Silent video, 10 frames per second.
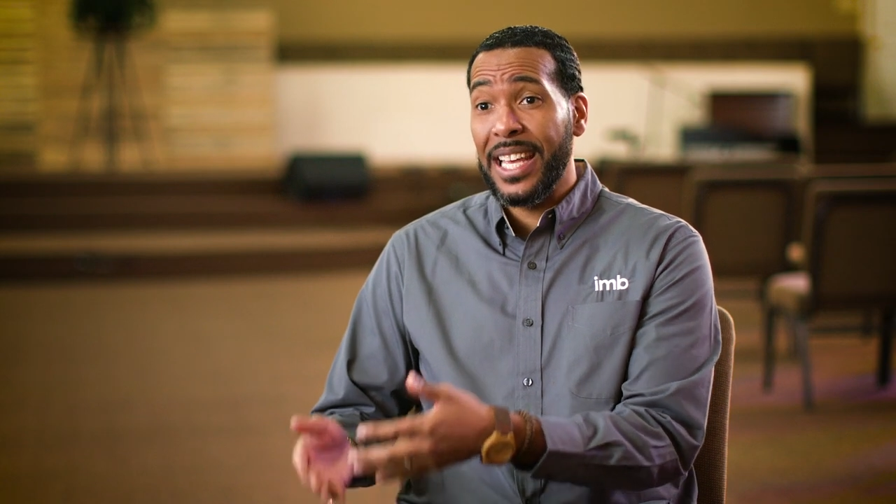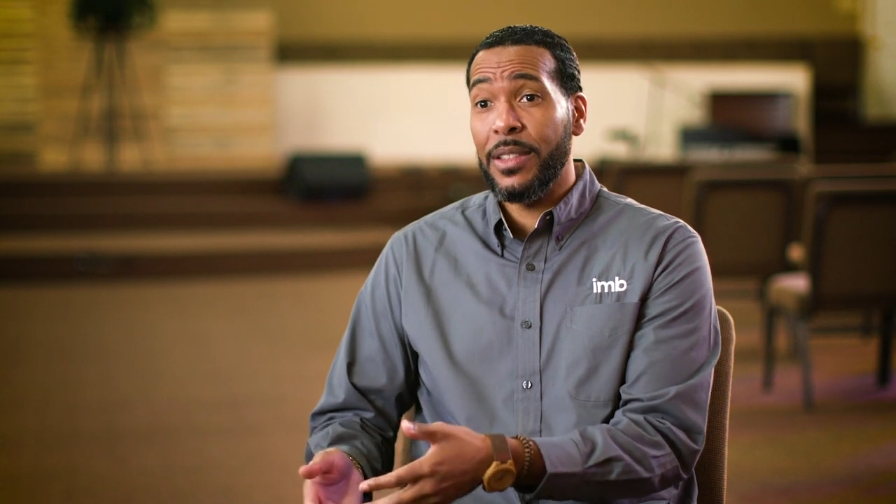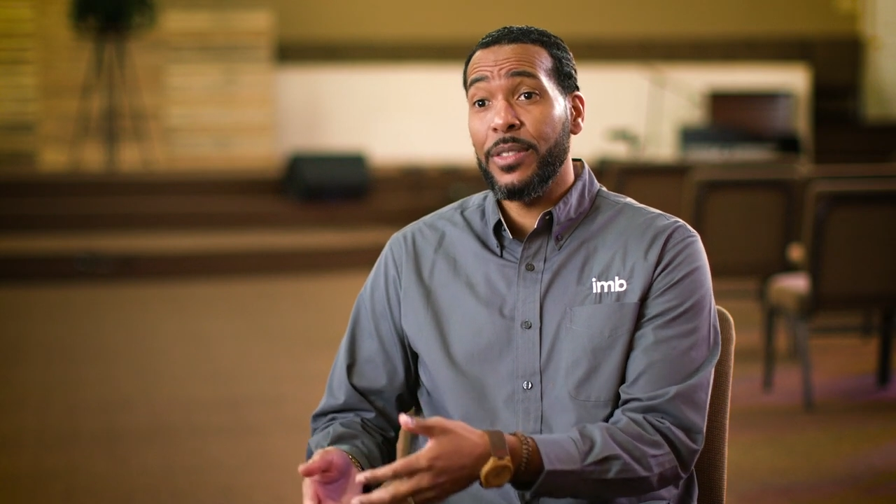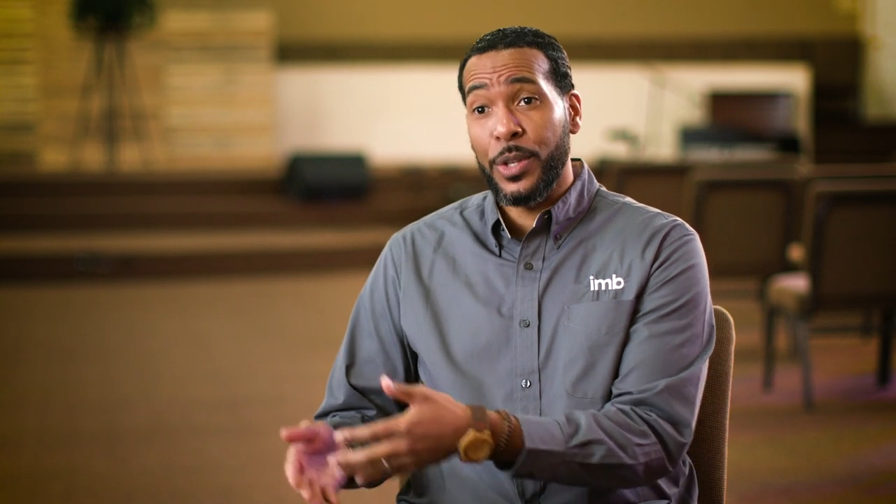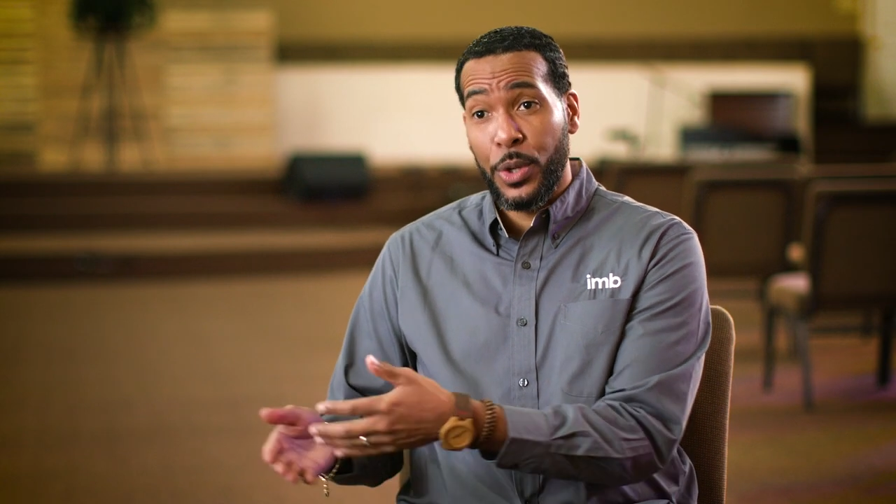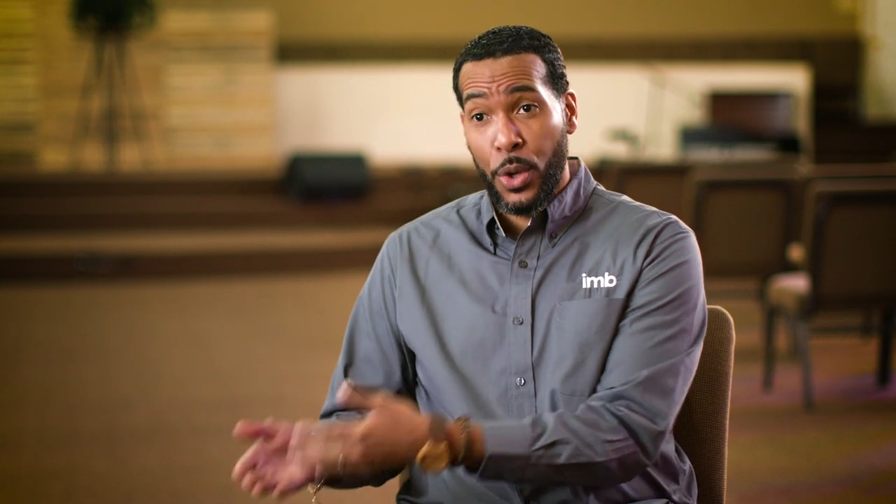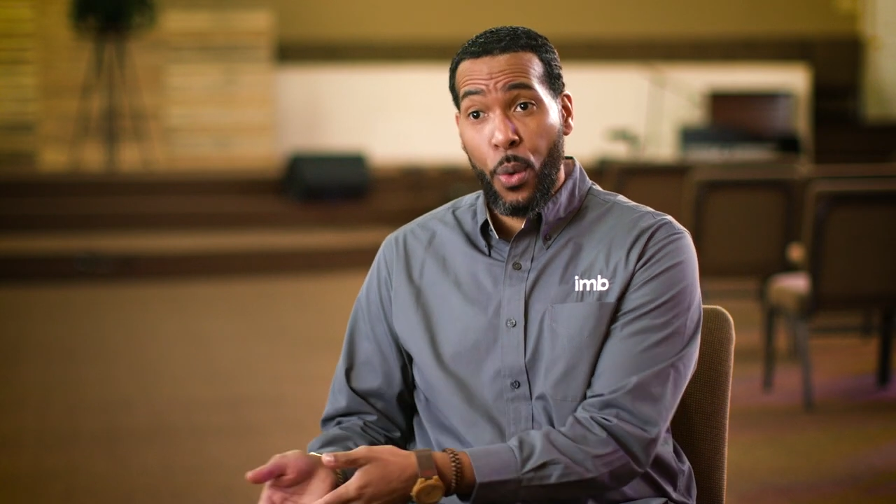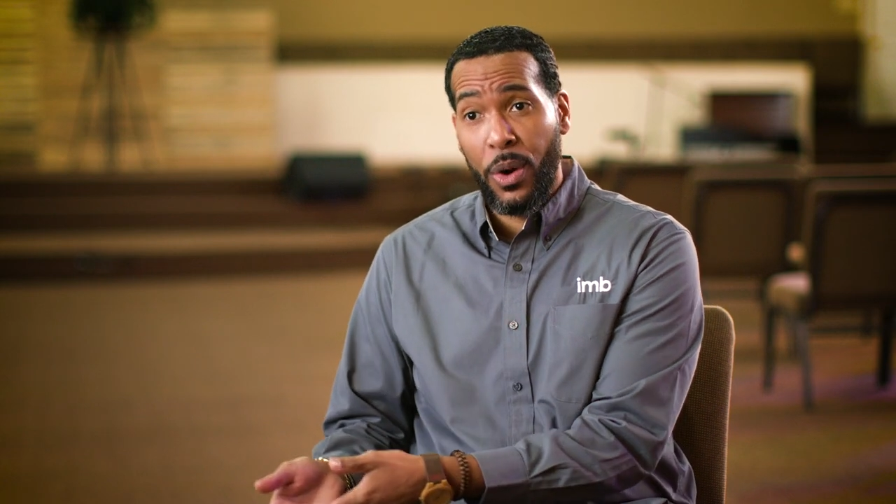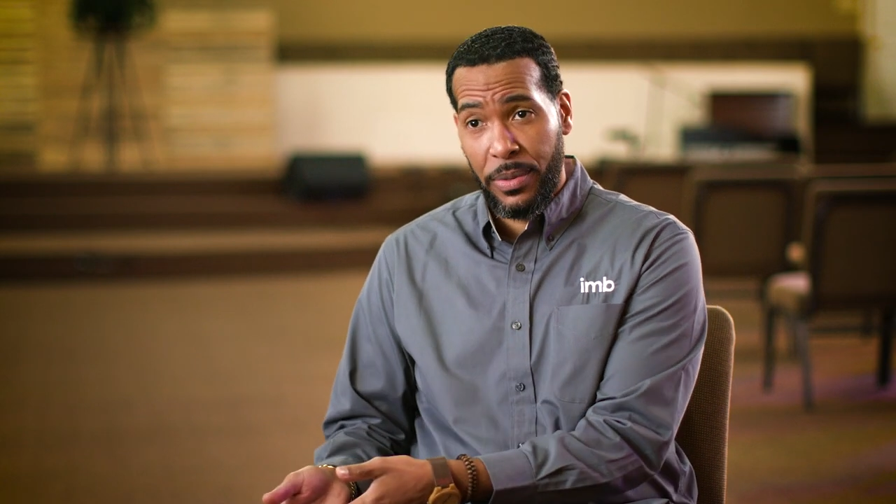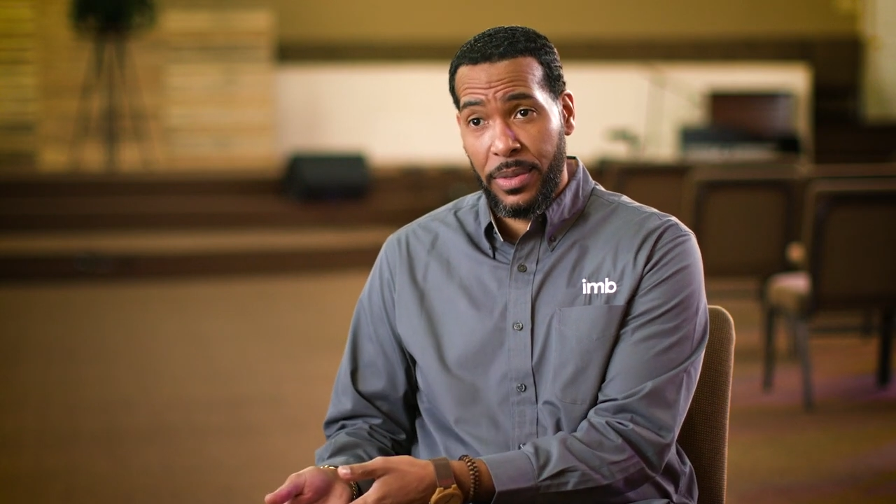in the
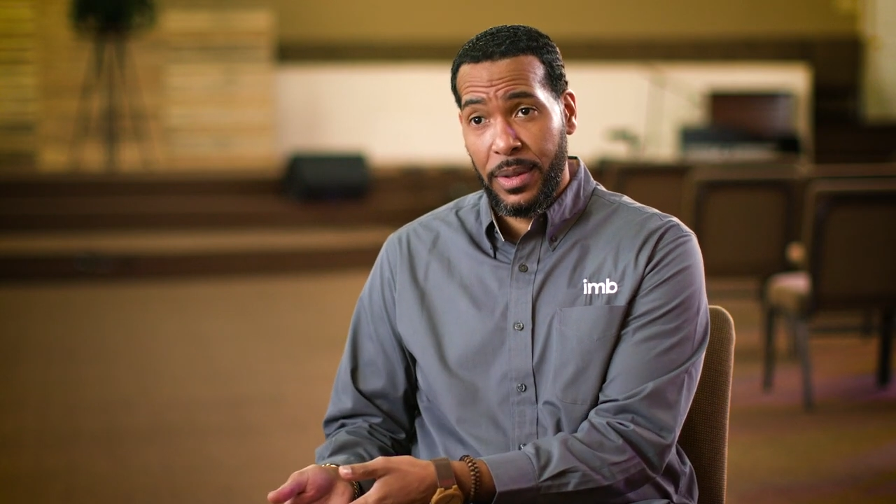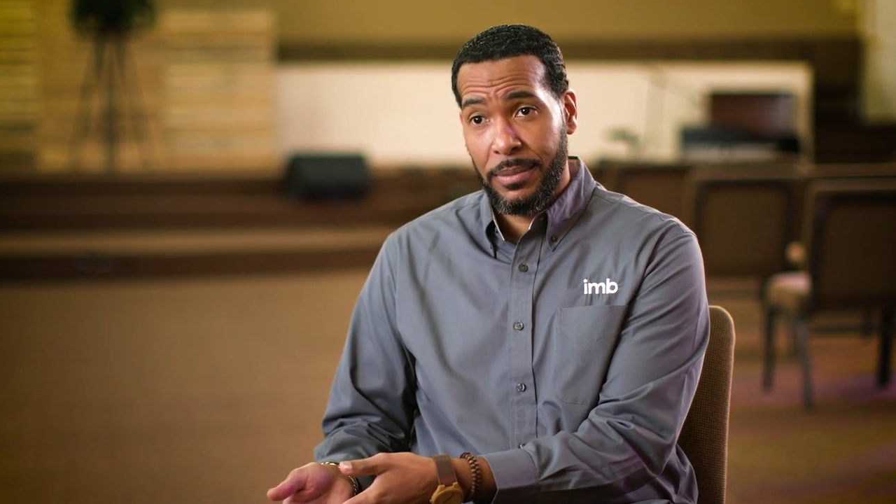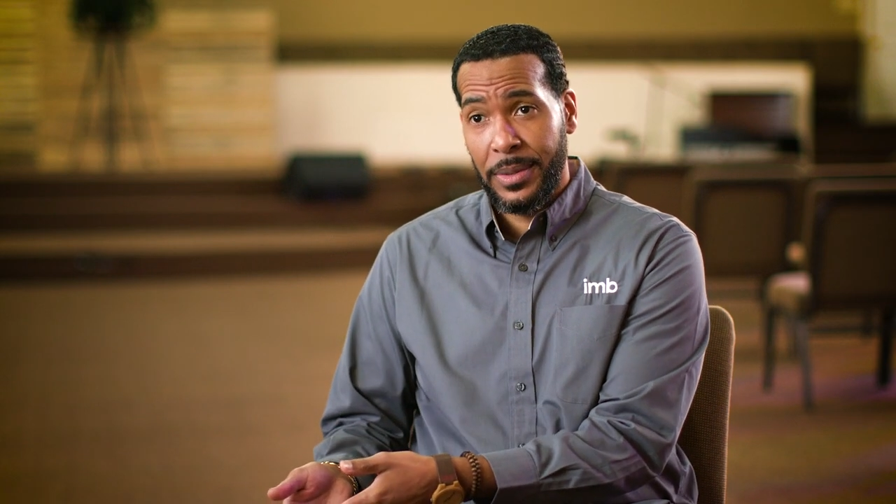North.